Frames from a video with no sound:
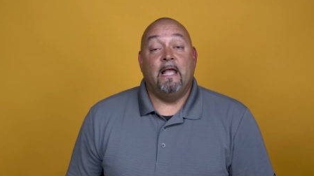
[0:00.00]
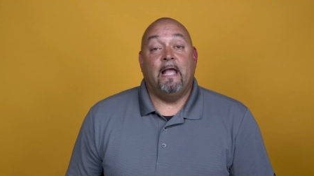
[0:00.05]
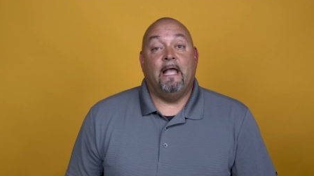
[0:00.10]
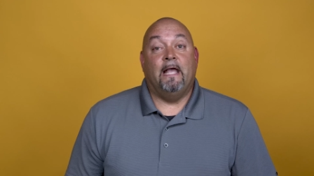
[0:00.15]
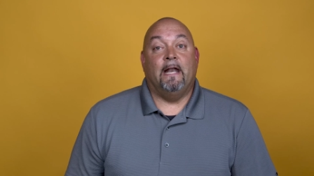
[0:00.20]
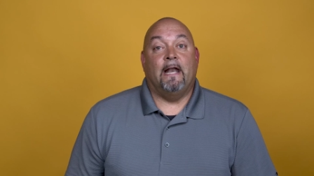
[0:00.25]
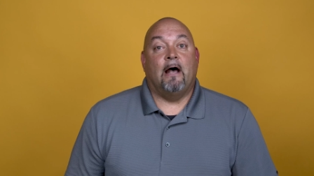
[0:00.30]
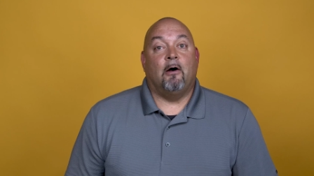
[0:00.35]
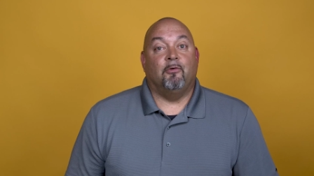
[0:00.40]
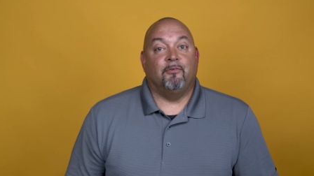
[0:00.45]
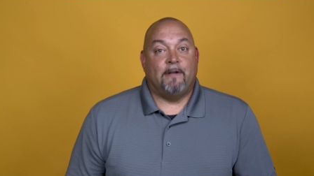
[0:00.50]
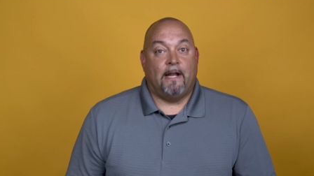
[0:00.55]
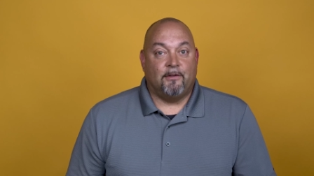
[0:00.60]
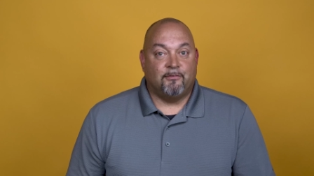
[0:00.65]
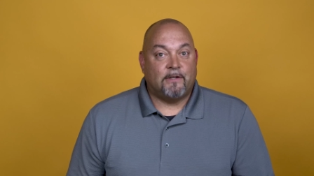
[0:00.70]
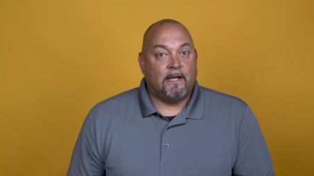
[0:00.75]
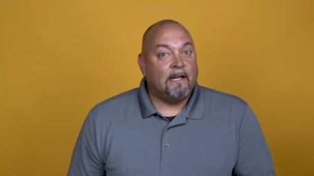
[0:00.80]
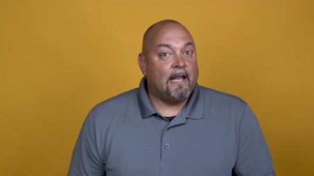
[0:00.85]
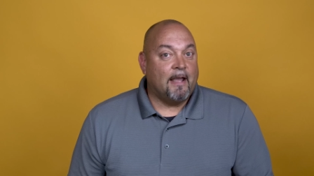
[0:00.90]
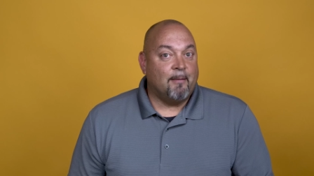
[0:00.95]
And I was an
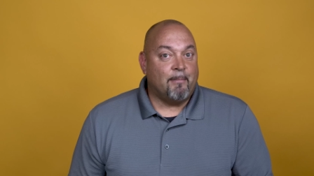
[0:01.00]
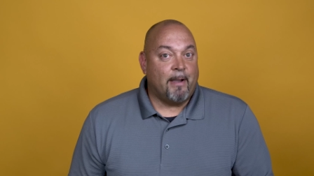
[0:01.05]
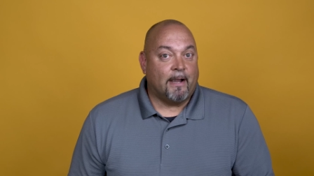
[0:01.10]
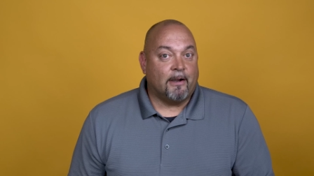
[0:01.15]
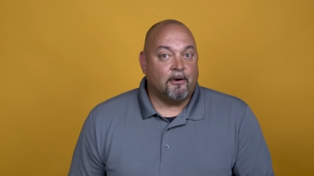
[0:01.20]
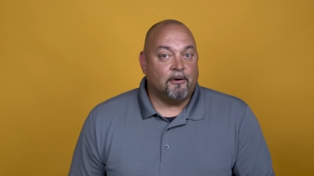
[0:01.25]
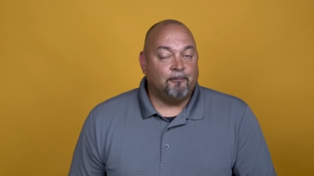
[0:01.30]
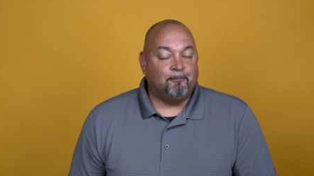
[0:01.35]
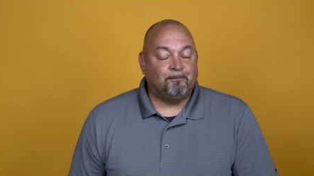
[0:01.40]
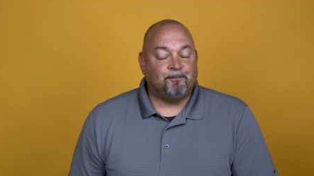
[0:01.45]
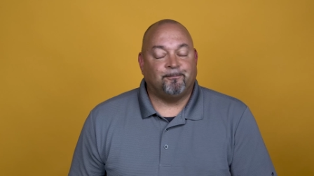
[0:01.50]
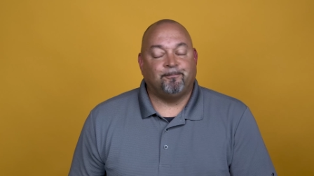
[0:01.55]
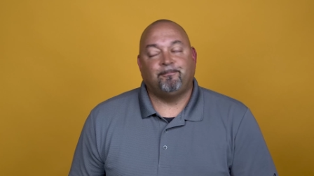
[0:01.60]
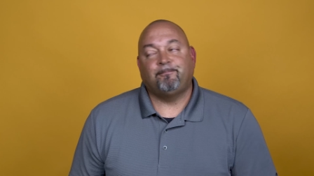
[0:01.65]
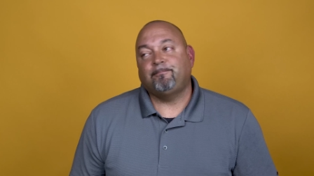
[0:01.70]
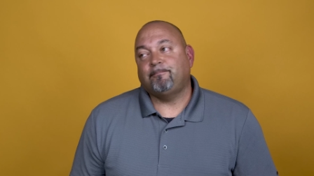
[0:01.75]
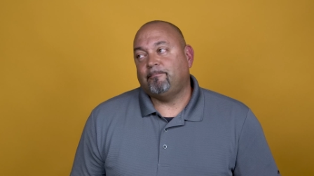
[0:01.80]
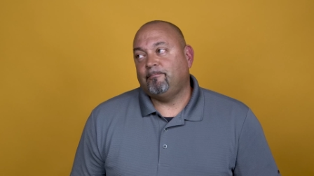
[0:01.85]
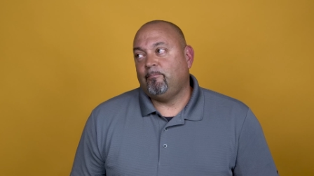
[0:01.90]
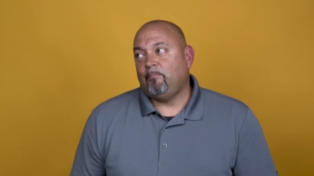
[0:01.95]
outside linebacker,
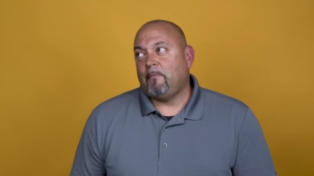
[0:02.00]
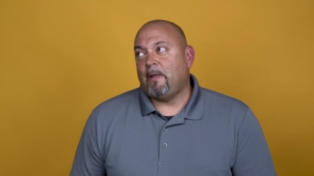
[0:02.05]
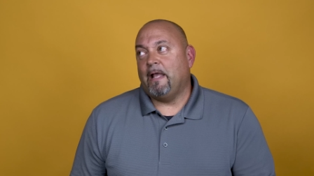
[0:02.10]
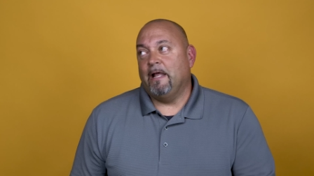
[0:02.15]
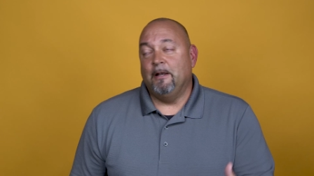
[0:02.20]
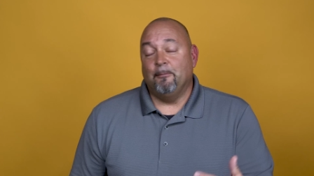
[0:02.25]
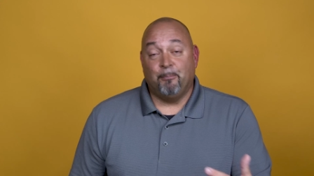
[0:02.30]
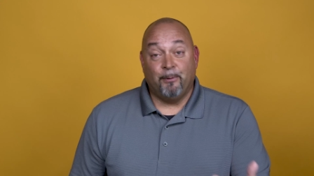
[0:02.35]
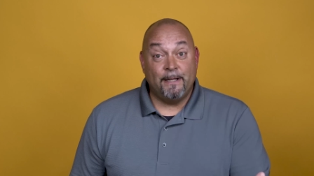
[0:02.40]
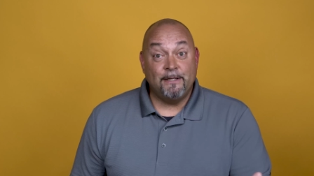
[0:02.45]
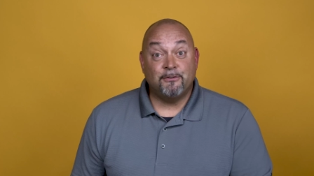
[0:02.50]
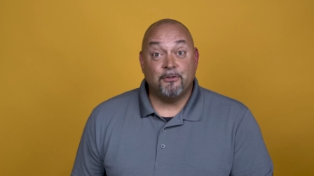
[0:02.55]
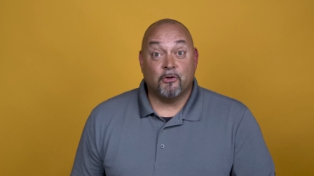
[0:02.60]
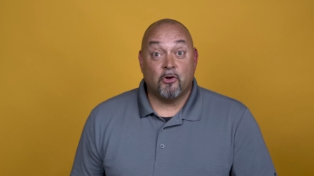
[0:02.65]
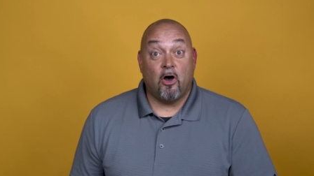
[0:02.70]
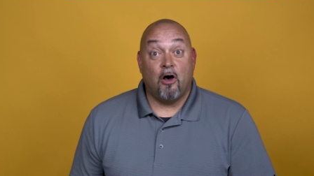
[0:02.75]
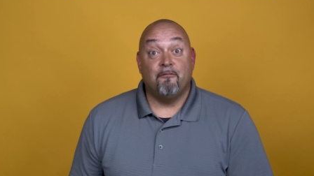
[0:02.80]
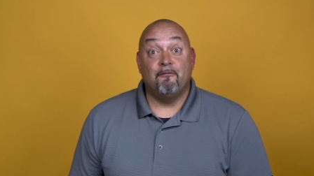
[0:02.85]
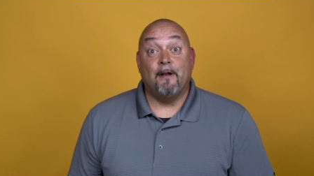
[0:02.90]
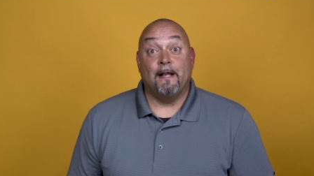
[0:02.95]
the play
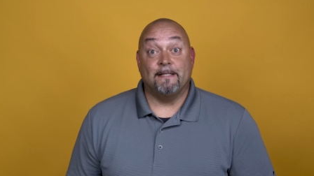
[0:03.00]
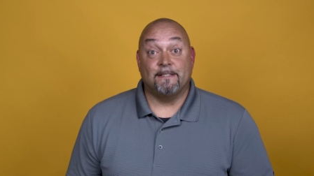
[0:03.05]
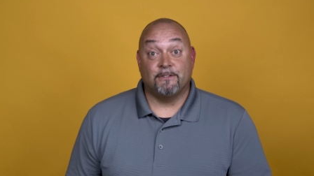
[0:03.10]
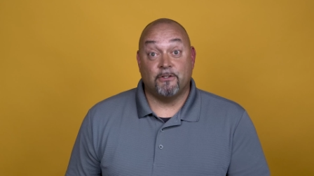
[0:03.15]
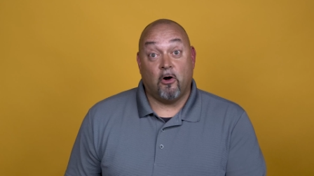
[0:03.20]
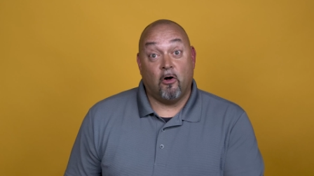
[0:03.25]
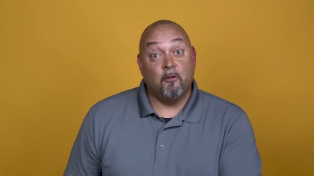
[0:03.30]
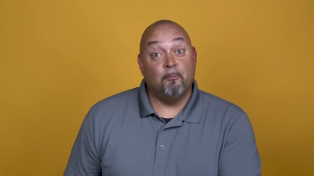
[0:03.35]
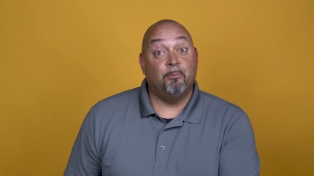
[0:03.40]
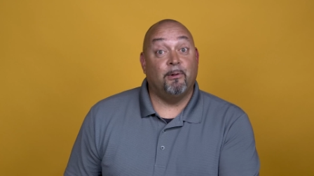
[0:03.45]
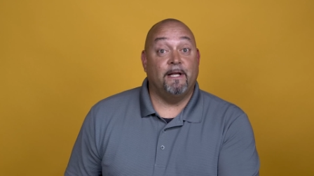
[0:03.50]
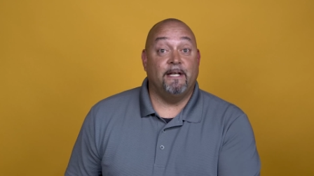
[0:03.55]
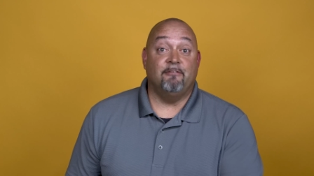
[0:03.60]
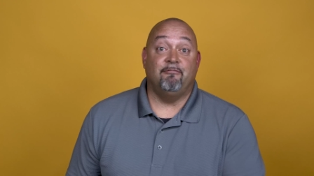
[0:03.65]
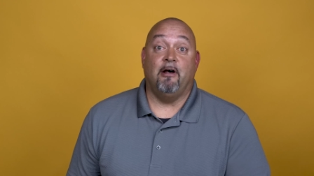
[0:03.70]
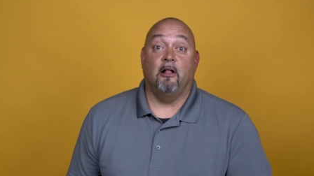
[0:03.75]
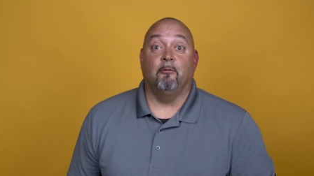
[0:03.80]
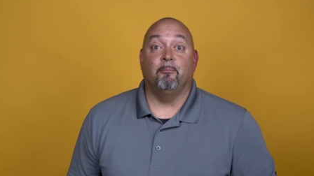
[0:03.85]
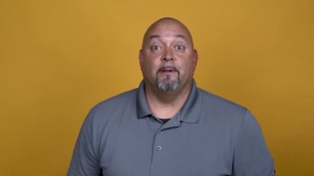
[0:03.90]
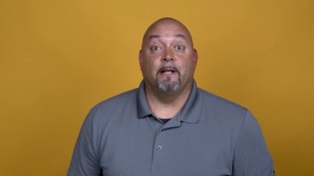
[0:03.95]
took off and I saw the play
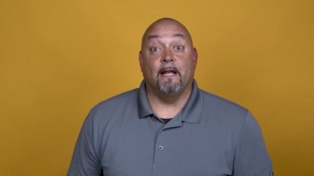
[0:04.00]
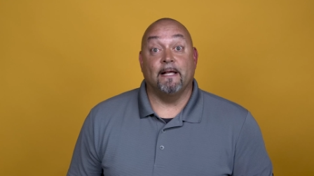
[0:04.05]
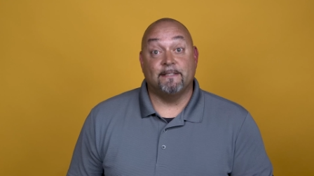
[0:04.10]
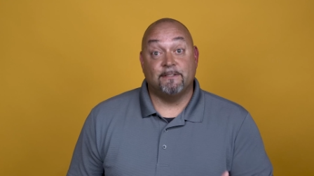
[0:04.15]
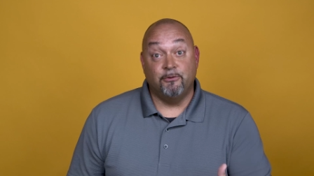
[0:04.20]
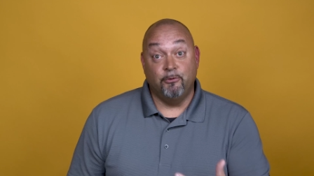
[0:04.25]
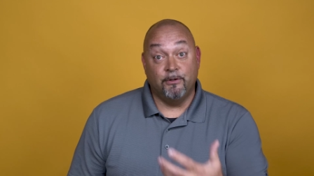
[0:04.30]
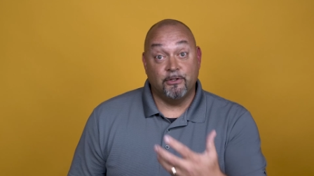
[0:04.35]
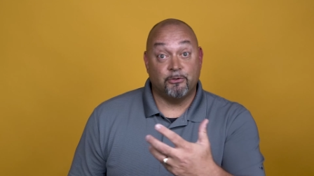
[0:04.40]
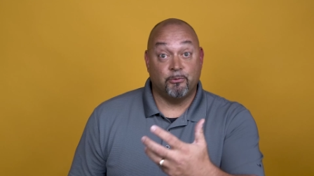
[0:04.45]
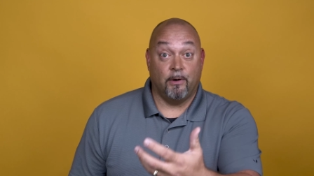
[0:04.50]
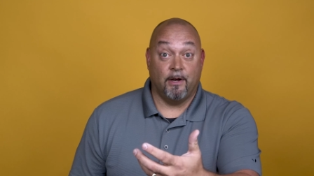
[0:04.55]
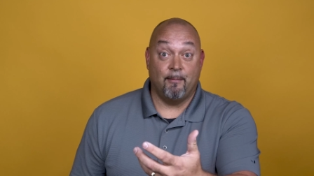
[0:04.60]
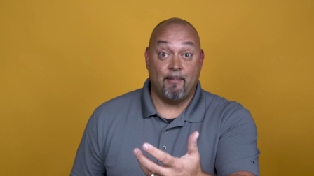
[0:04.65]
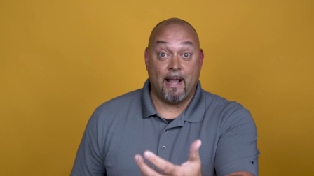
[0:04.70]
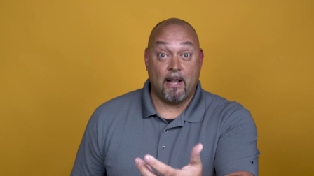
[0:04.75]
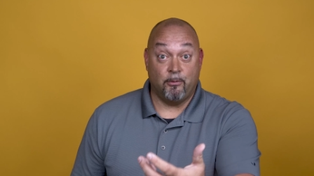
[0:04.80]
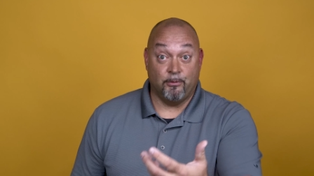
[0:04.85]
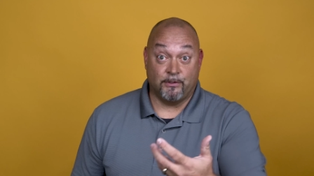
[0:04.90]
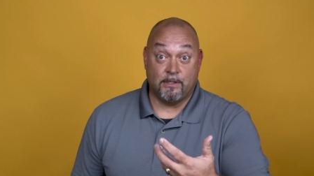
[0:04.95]
developing and I knew this running
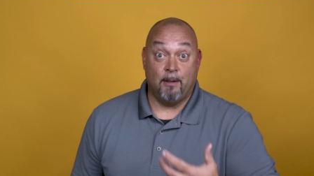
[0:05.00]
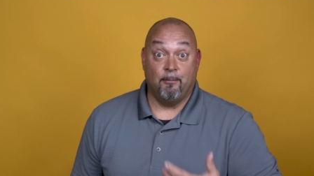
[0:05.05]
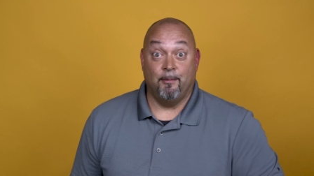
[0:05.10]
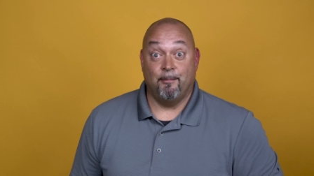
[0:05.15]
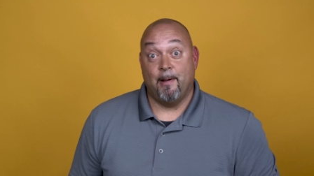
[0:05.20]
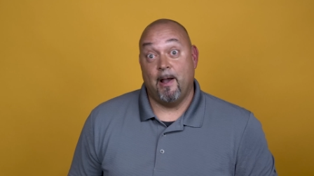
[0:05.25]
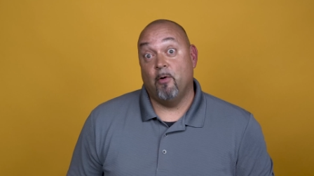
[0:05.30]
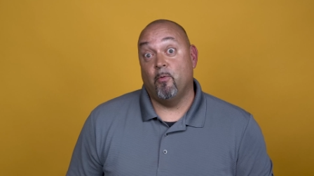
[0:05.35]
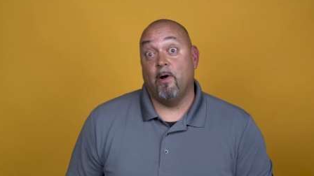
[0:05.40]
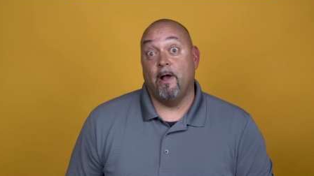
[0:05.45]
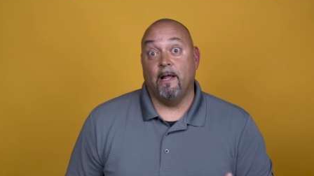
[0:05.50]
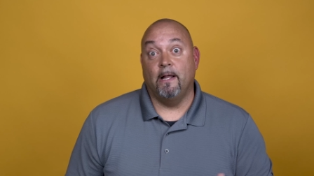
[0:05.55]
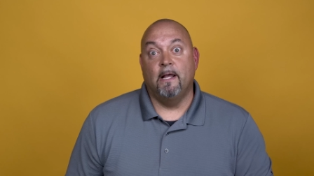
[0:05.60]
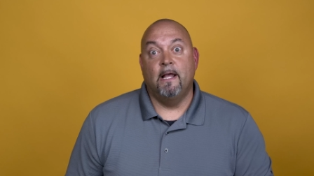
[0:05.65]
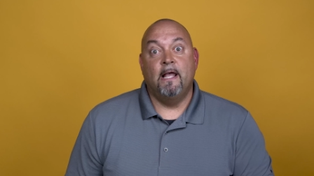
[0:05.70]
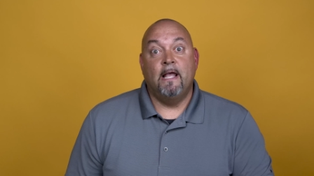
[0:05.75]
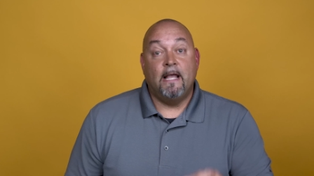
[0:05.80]
back was coming my way.